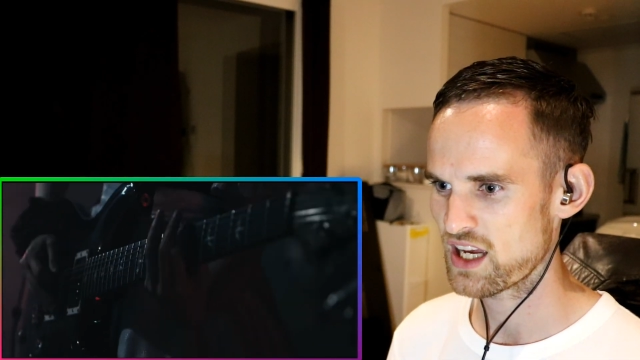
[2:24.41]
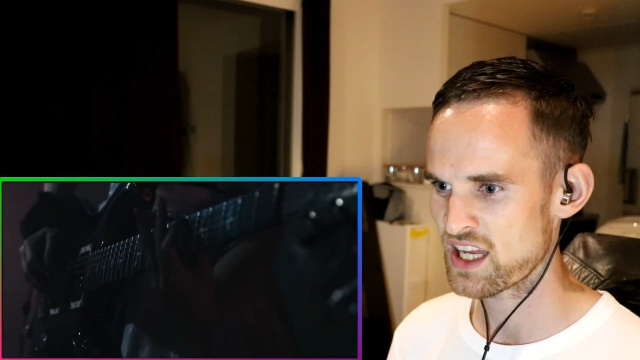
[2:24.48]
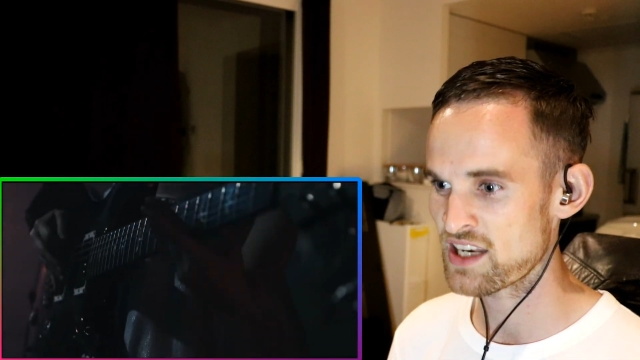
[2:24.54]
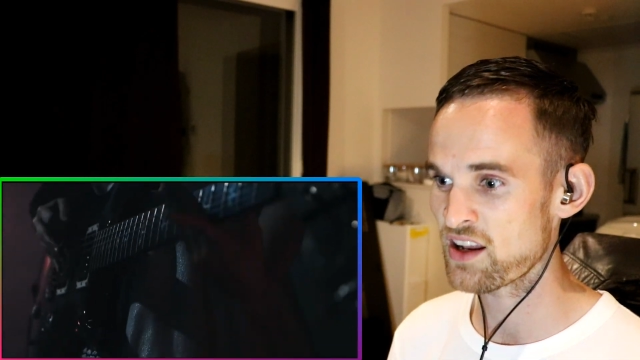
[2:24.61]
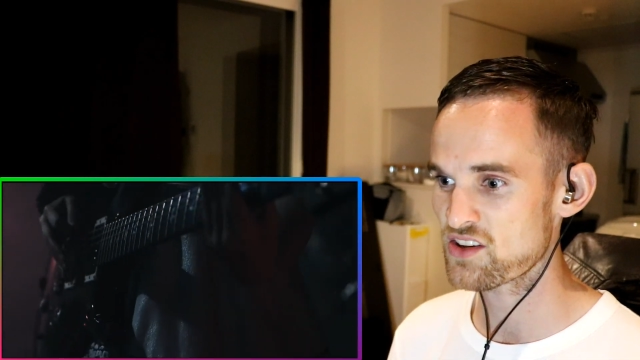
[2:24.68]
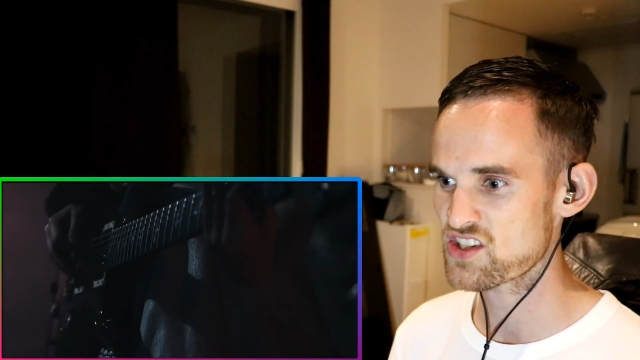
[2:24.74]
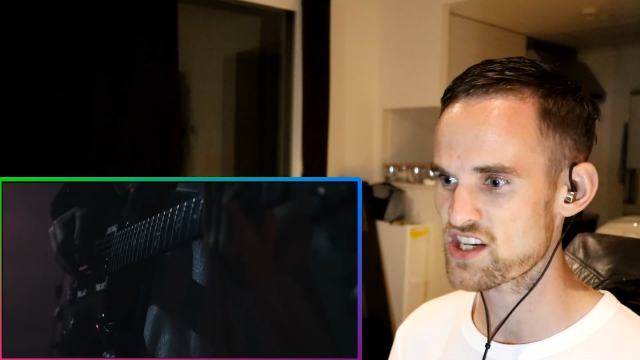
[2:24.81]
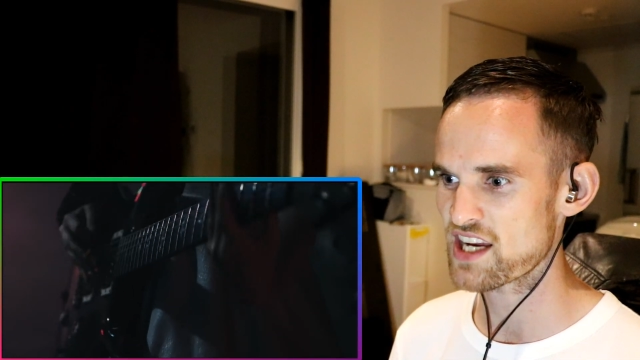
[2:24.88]

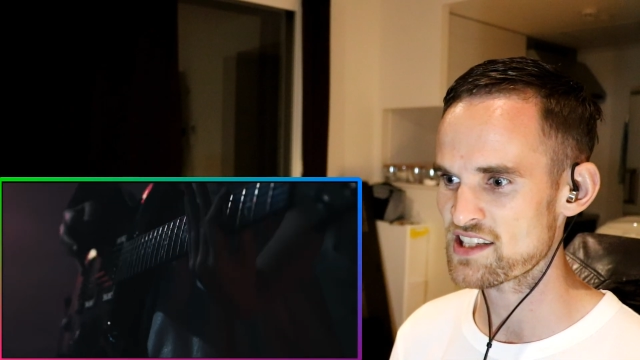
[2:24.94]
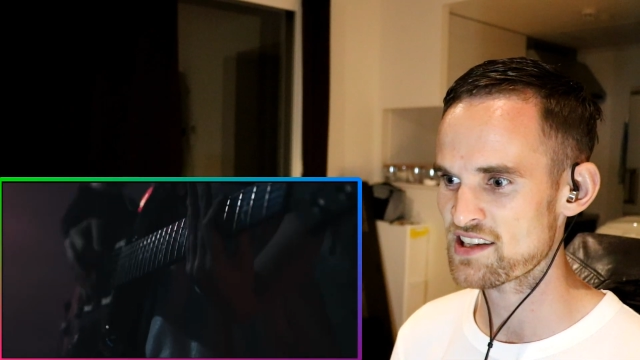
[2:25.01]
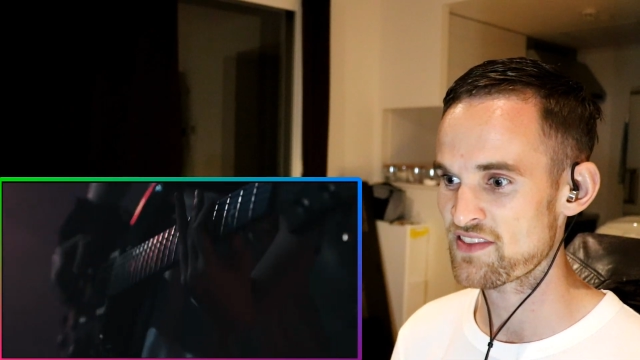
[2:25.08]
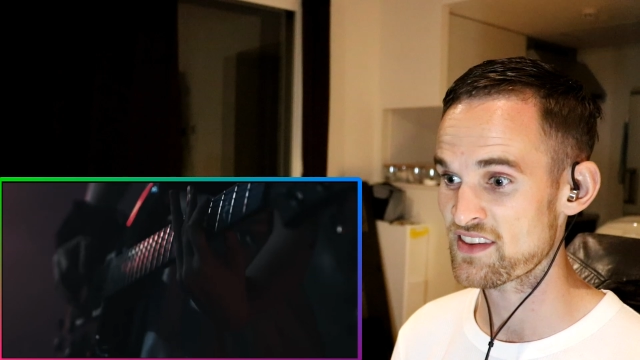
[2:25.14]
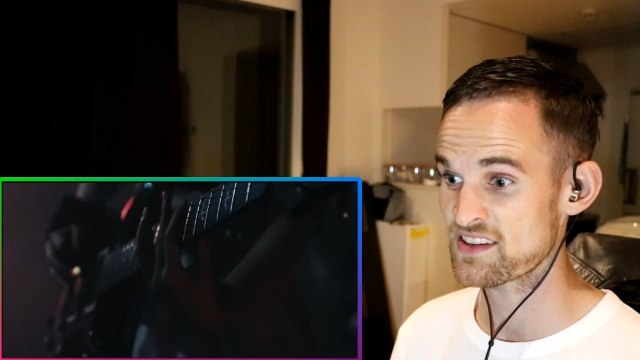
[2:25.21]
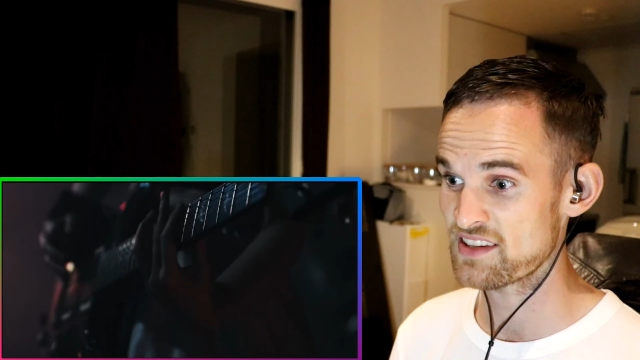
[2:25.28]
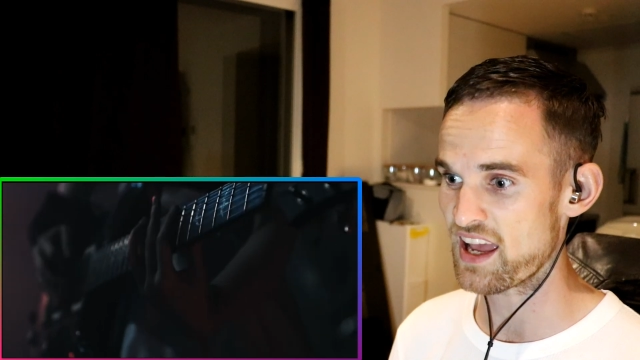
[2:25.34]
enunciated the